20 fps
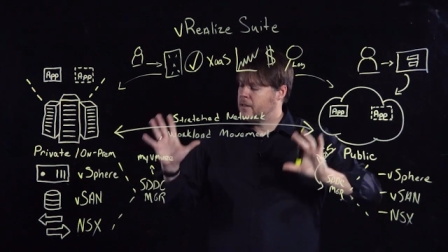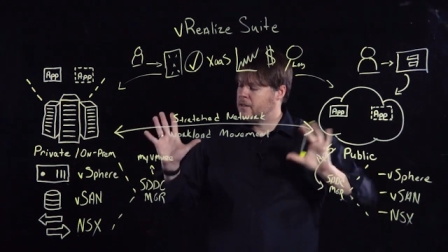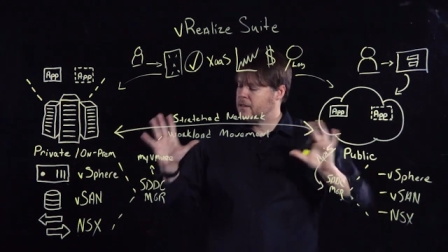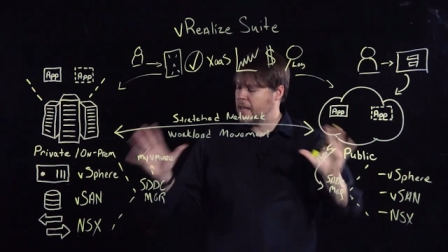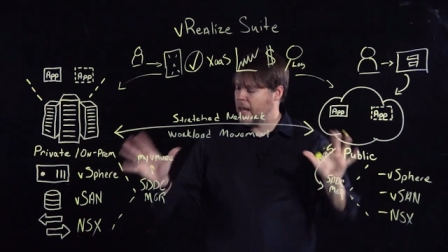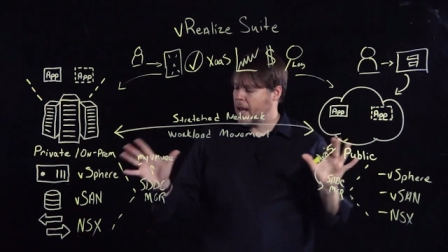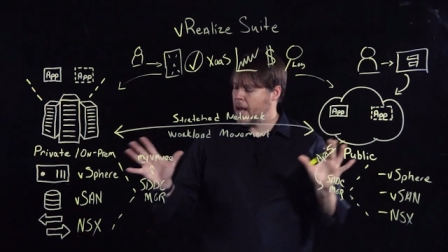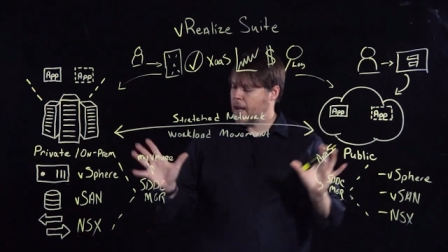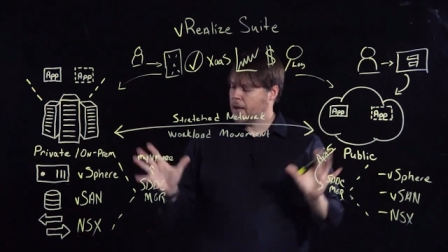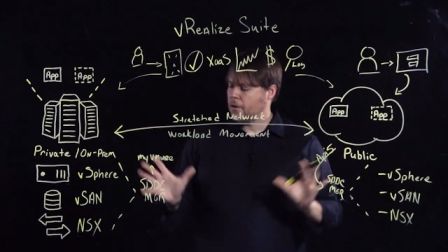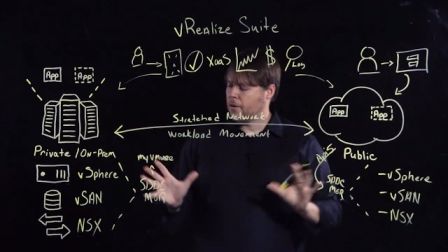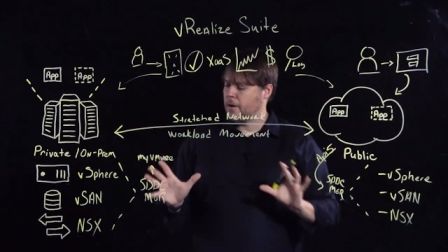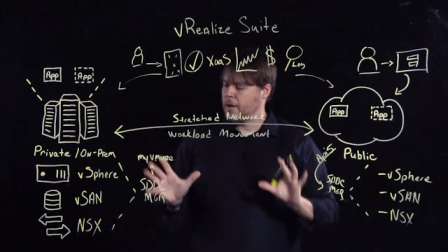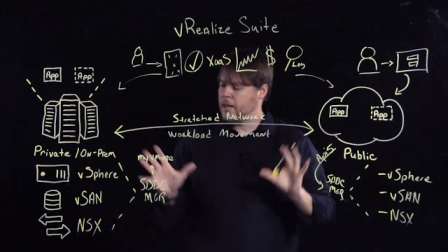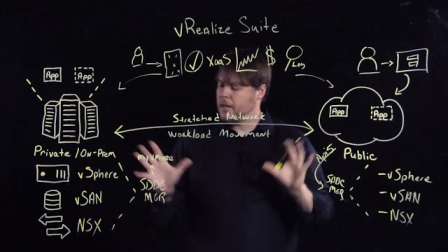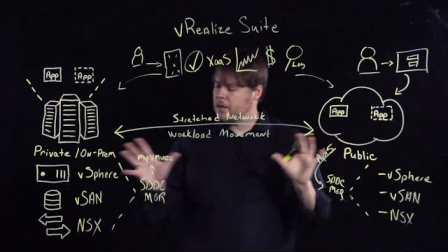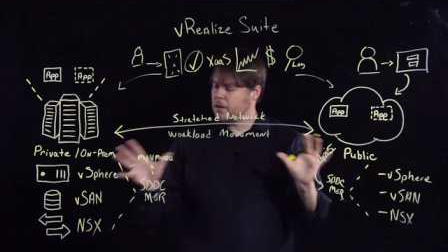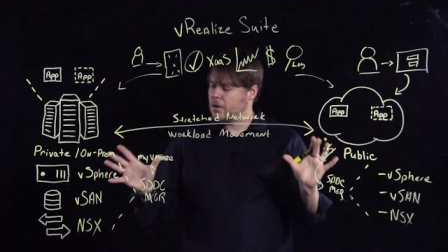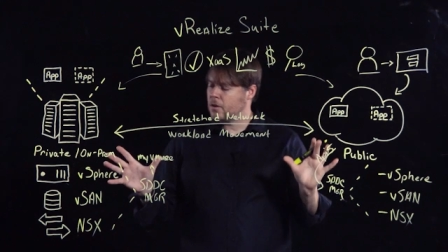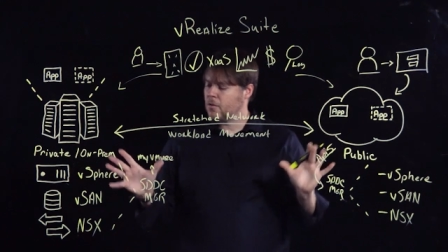stack or
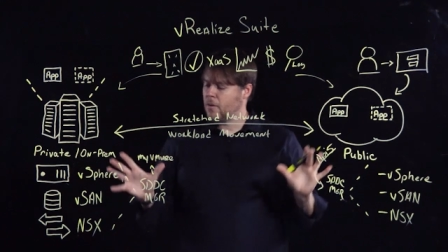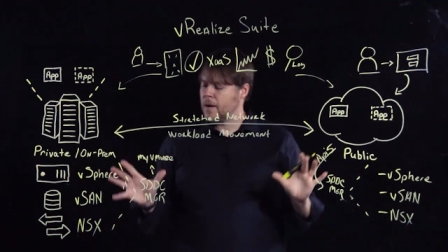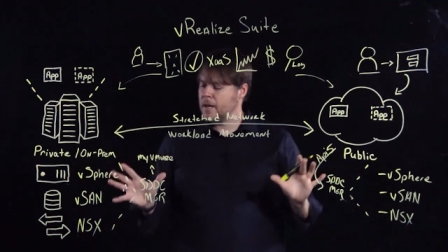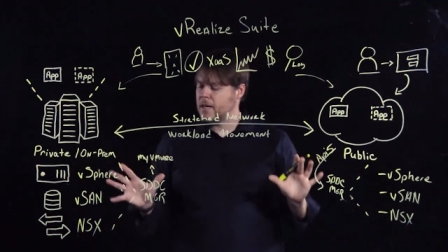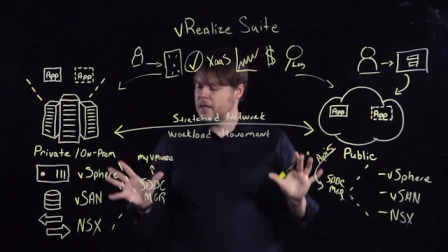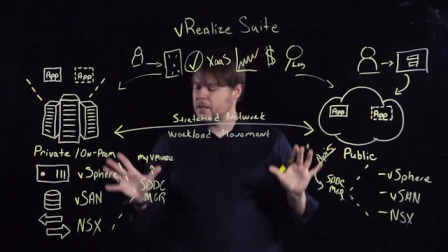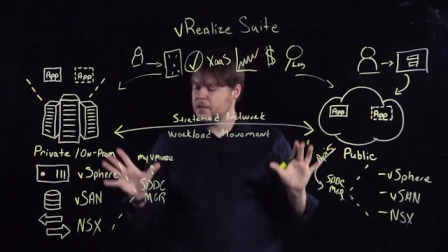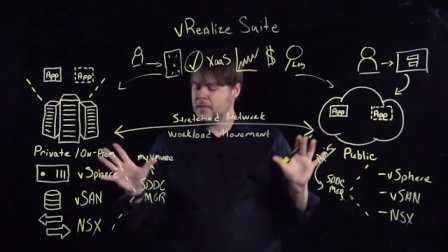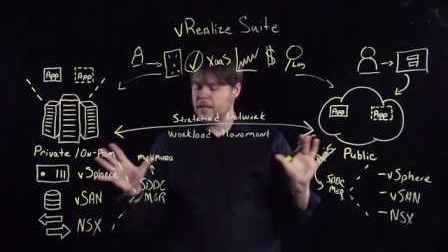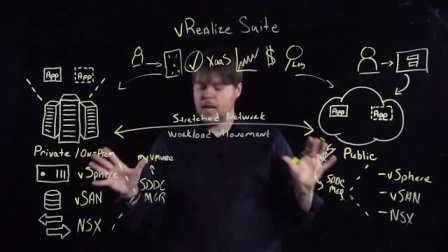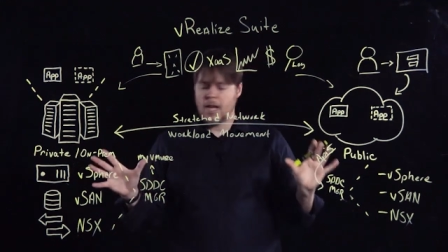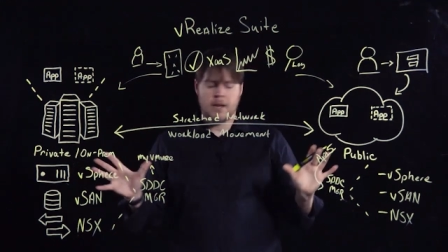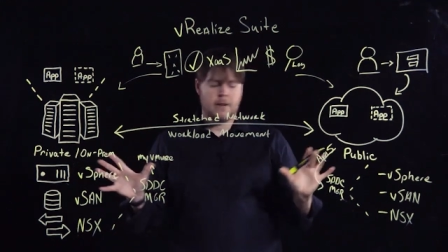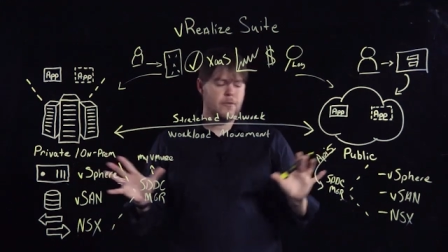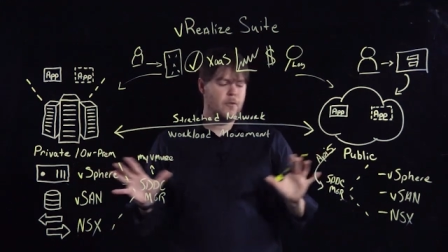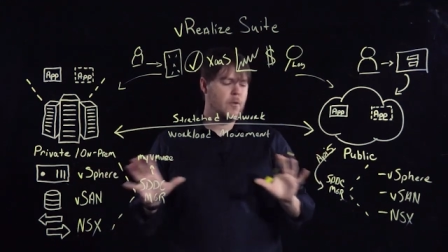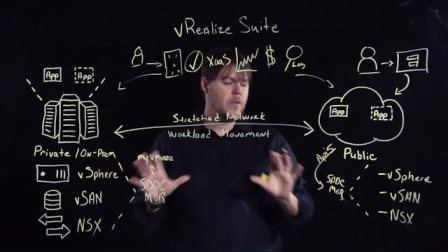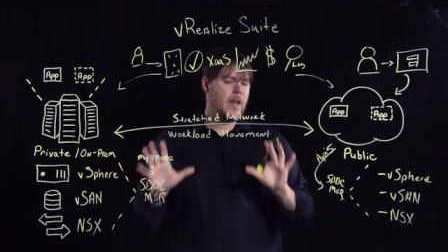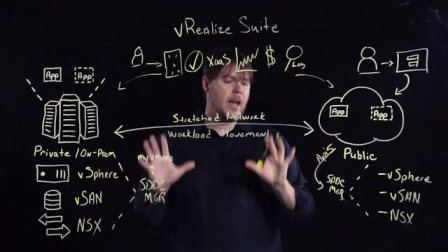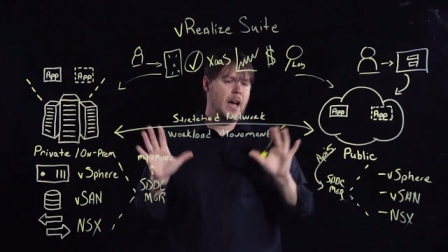integrated stack
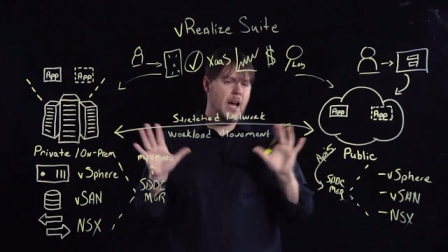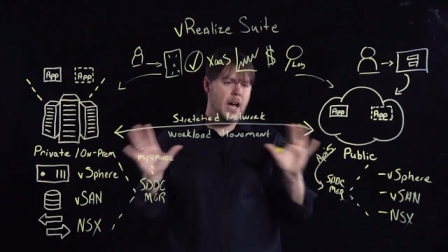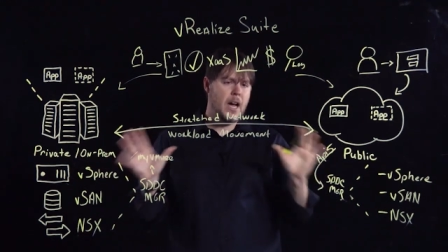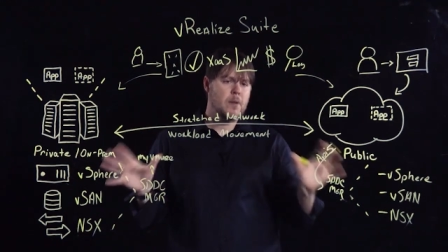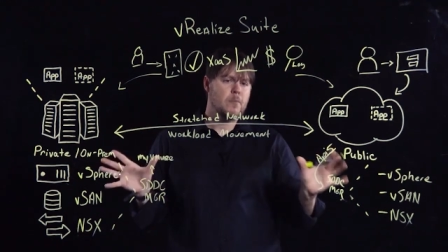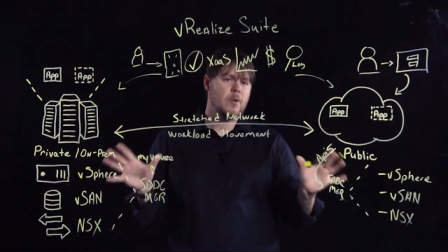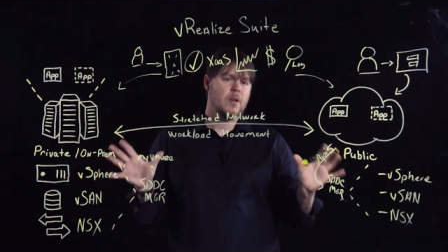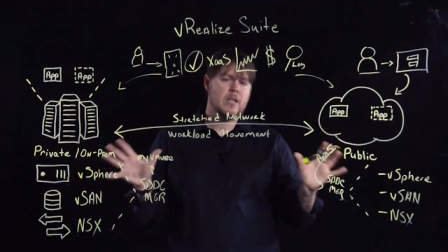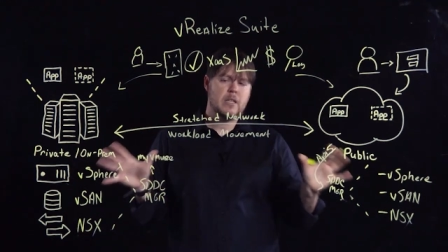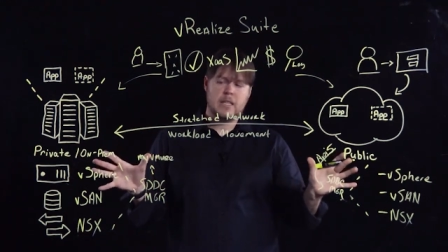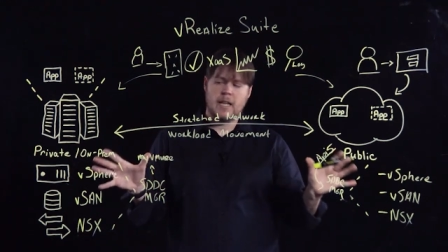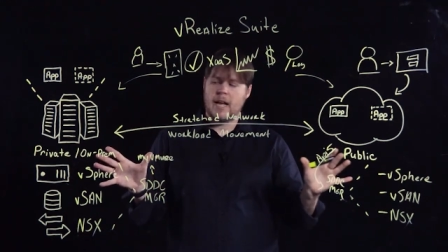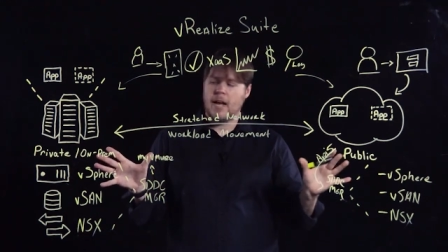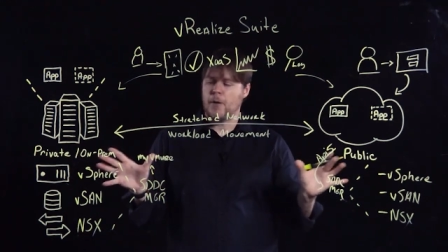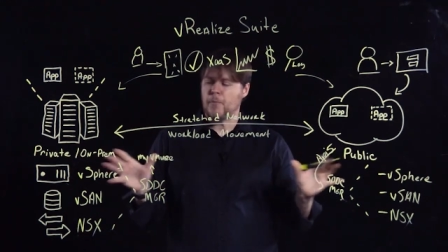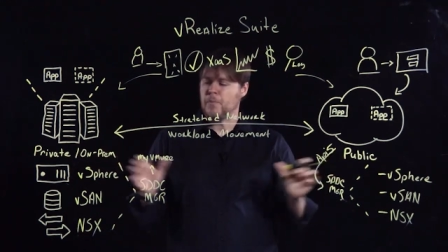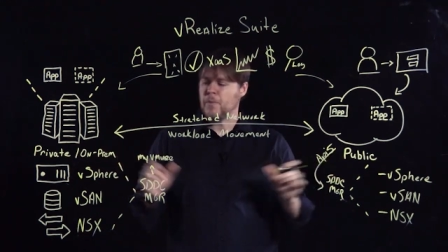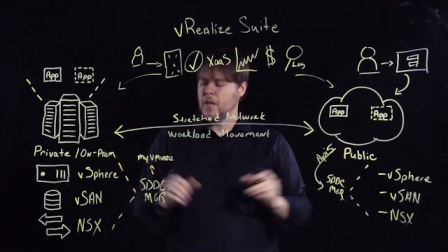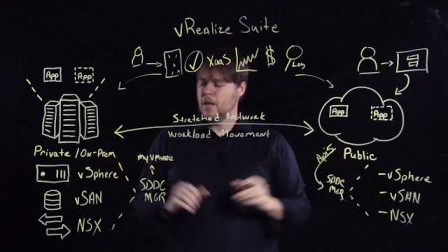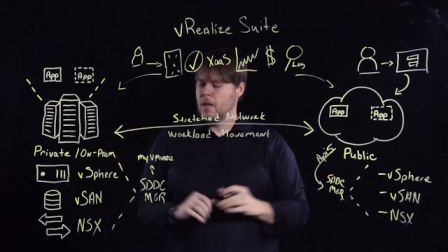for the hybrid
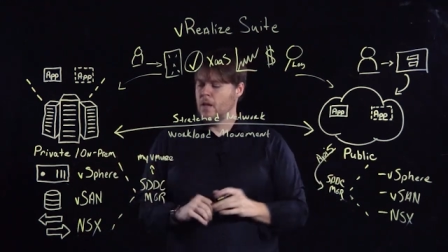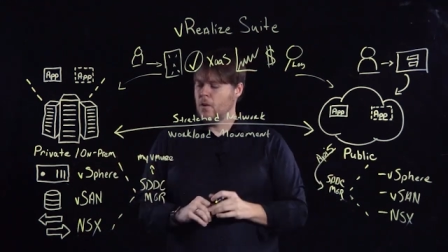cloud.